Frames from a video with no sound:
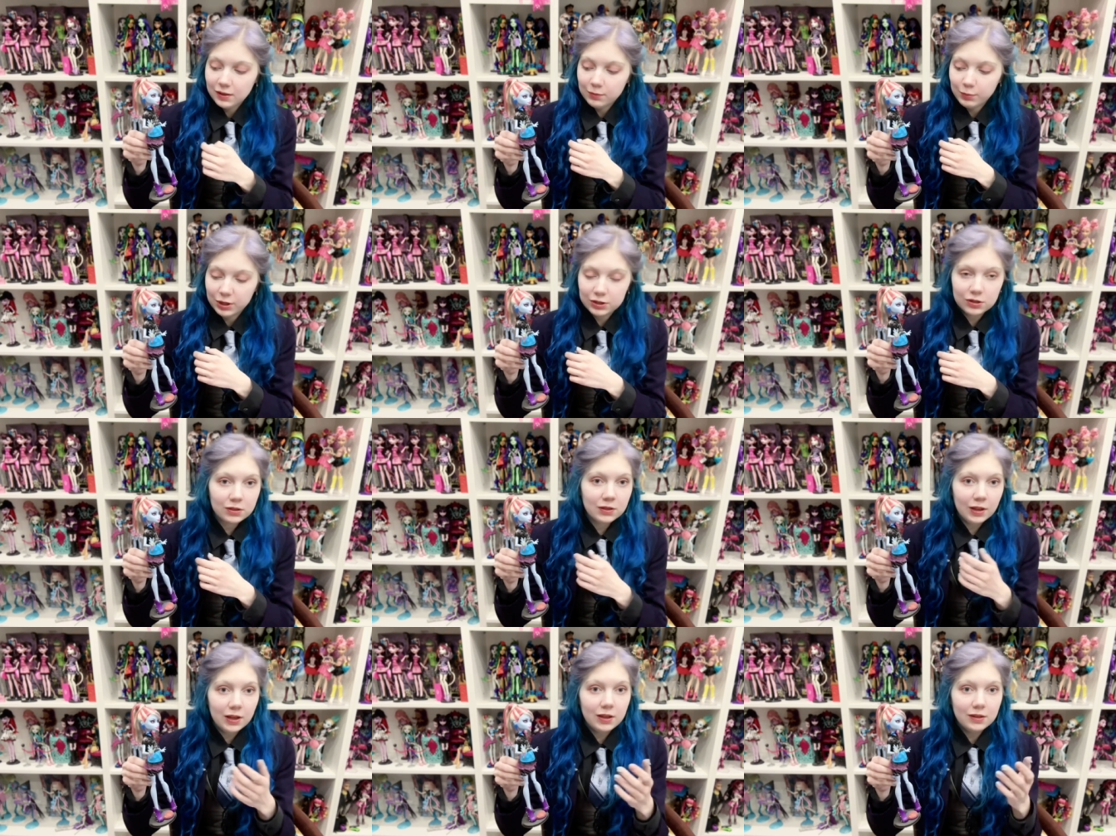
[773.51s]
but
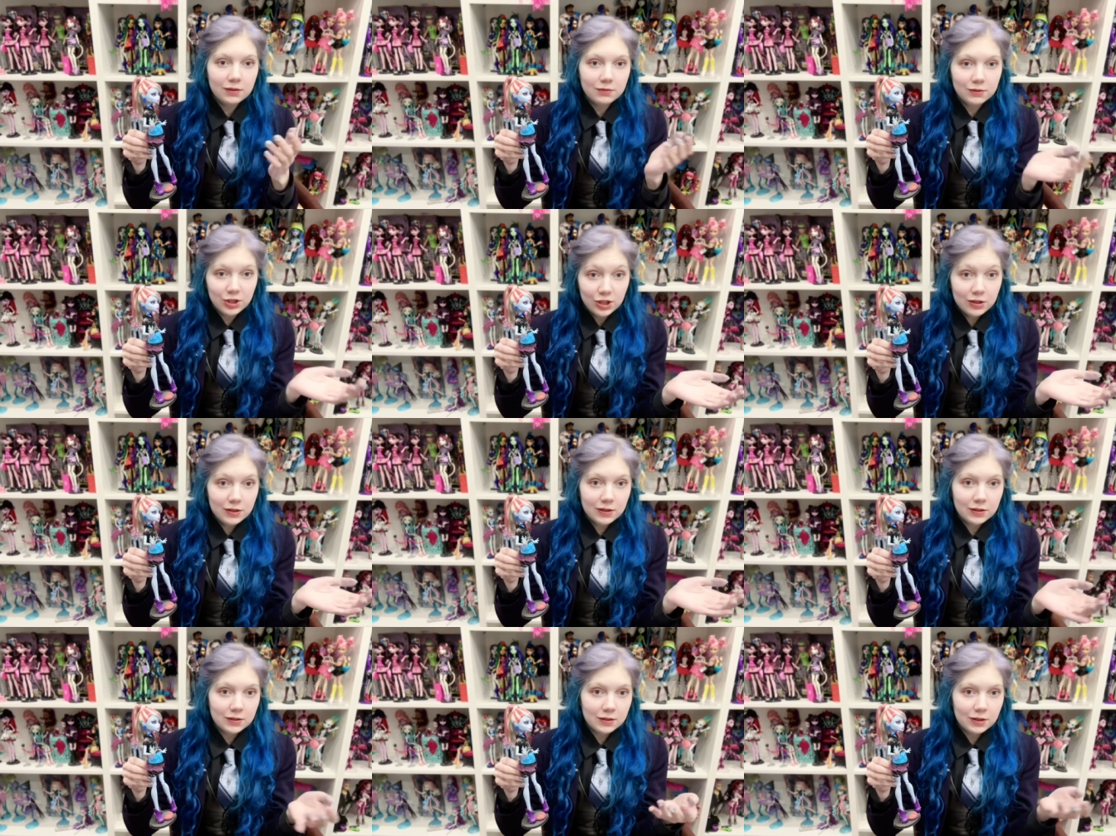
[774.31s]
they did
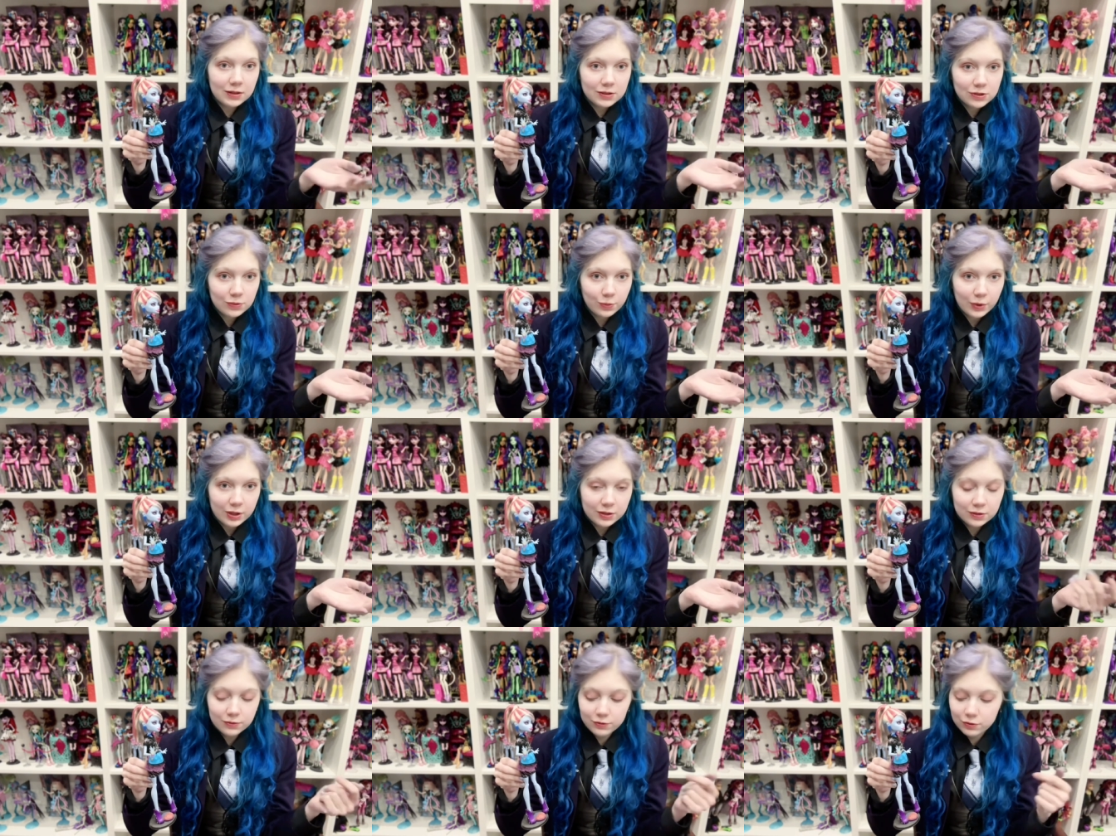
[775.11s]
and that's
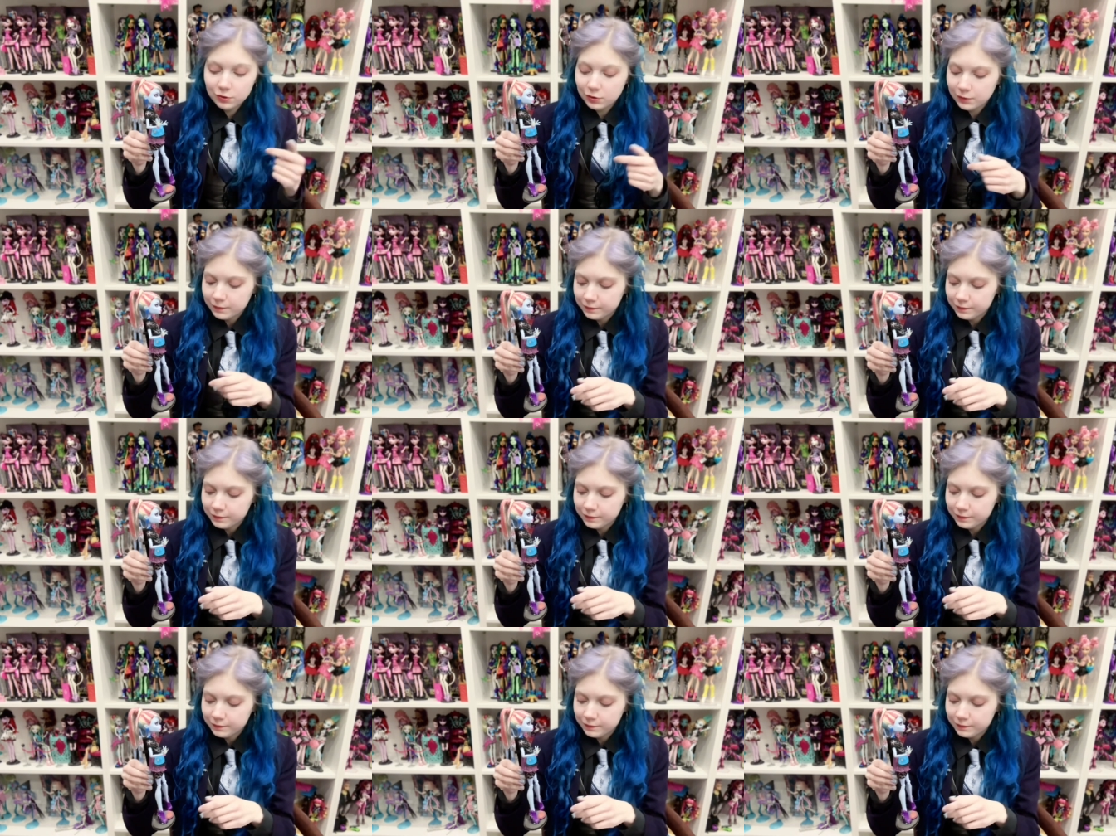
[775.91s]
wonderful.